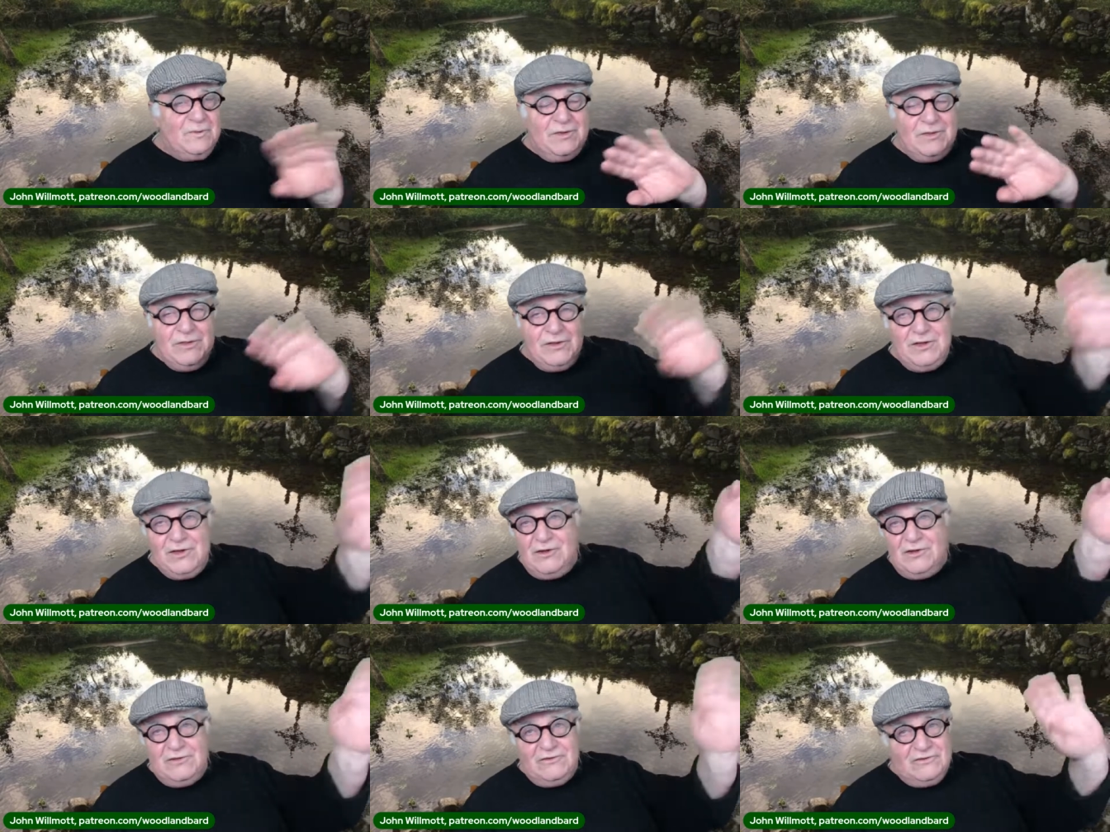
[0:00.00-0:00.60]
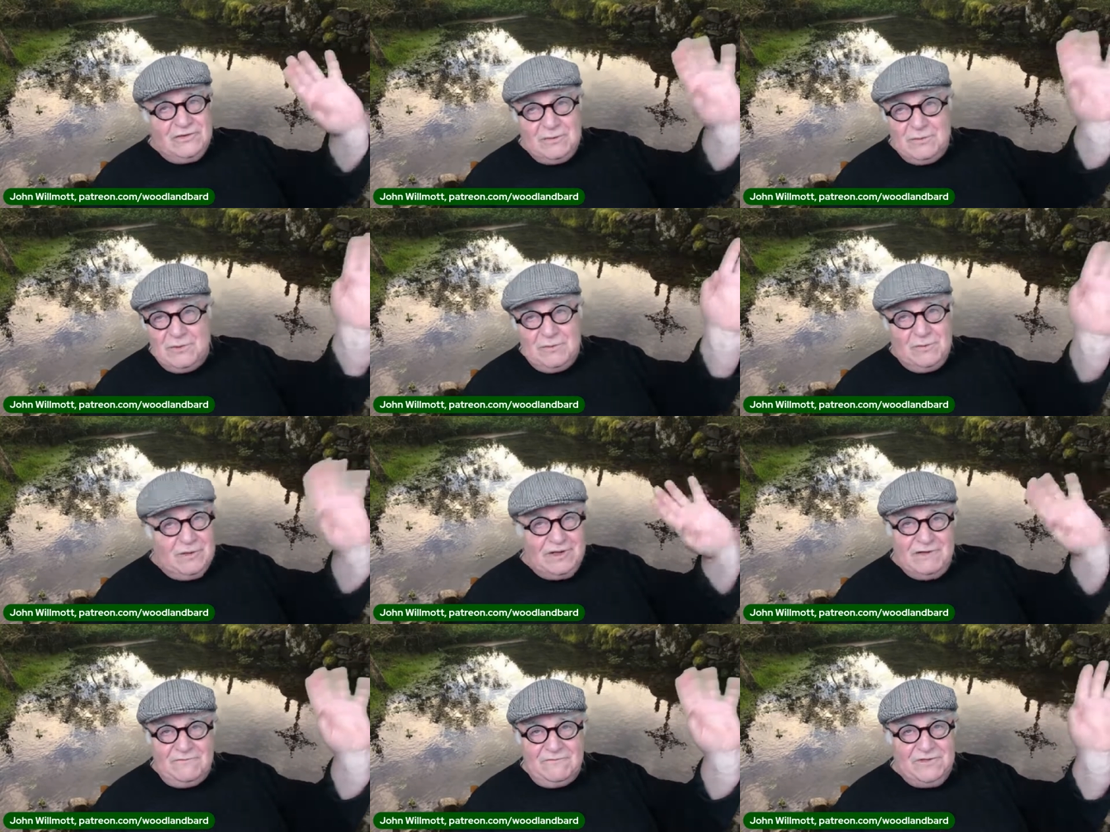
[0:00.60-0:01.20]
But the girls up
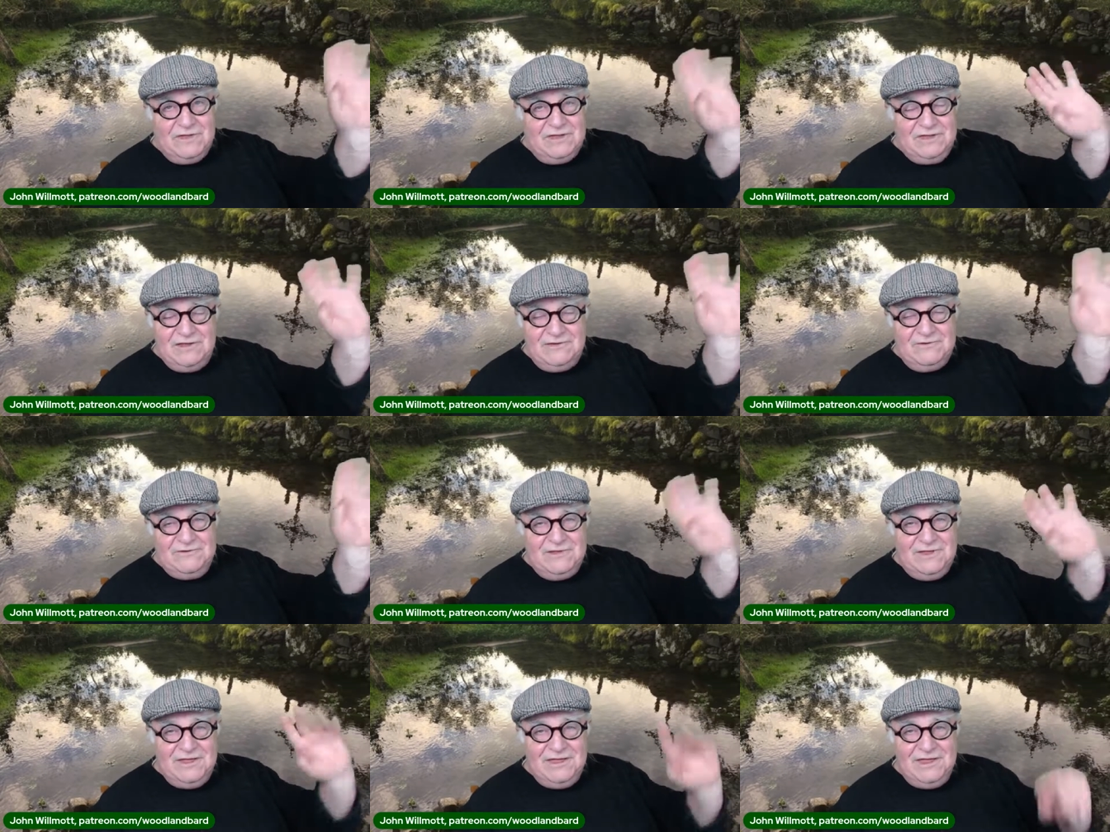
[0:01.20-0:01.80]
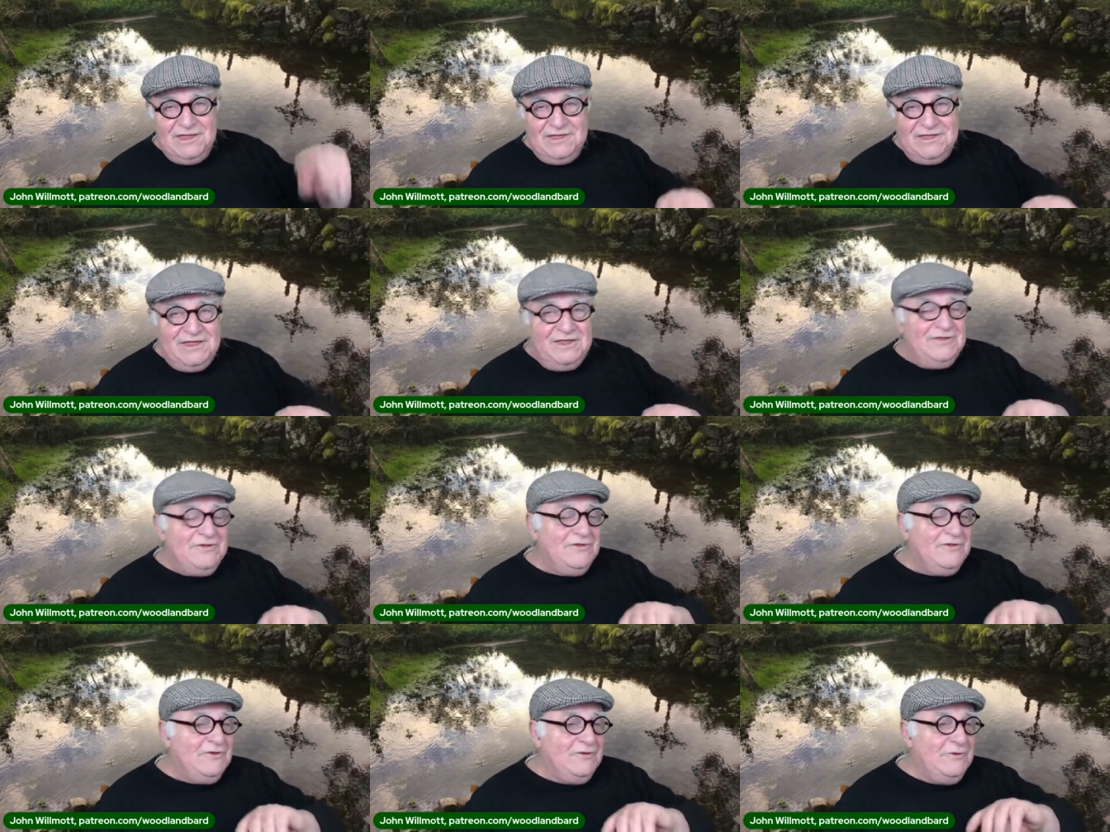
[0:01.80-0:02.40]
above, they don't
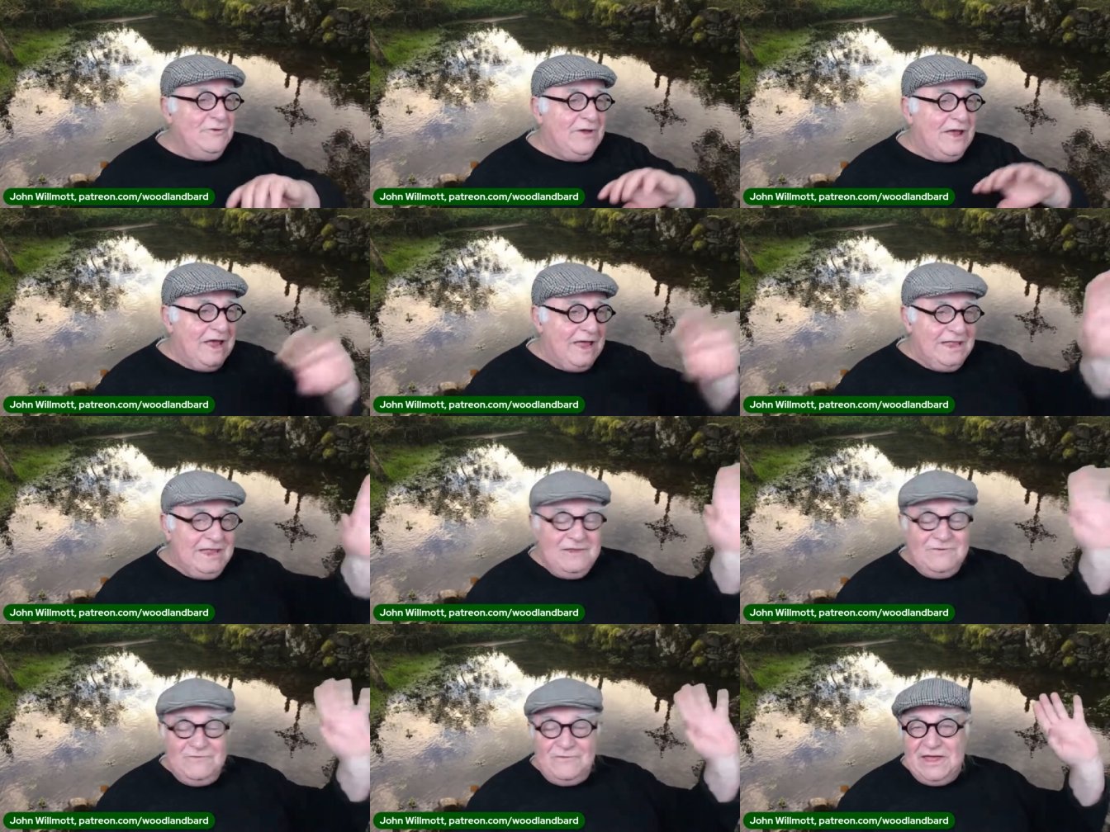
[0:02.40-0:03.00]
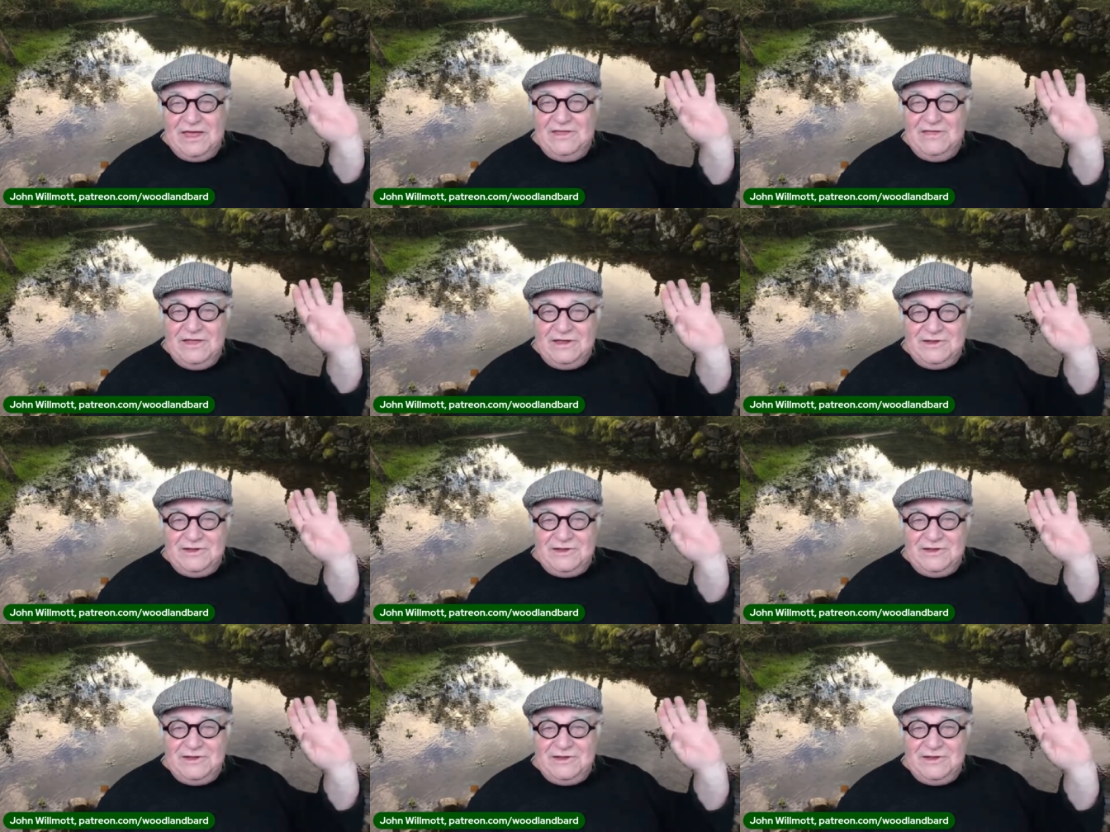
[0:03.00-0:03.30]
need to do any of that.